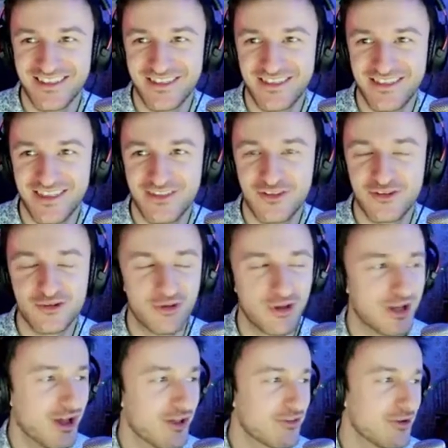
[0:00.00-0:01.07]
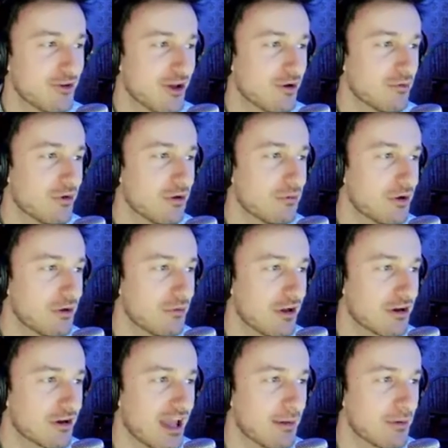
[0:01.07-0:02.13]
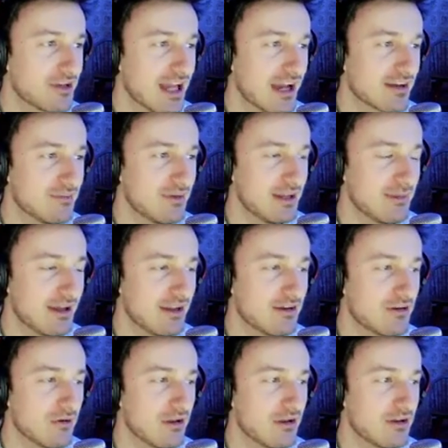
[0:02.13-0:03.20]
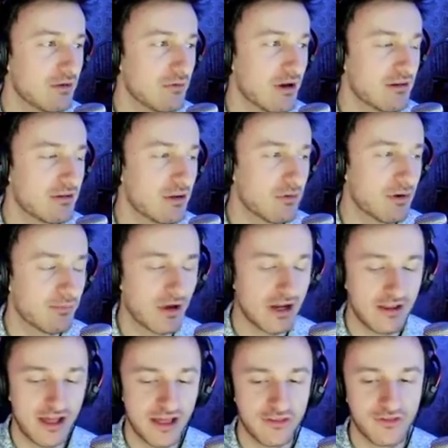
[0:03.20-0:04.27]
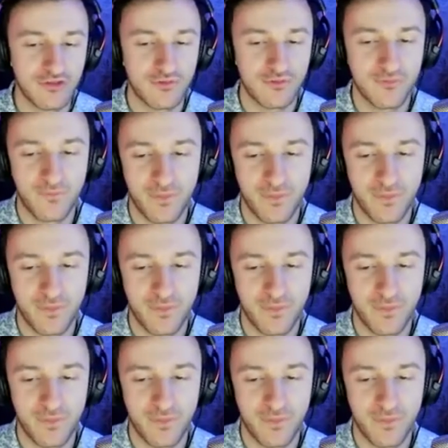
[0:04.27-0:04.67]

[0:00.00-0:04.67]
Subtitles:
This is Julian, also known. What do you want your gamer tag to be, man? You want Predalites?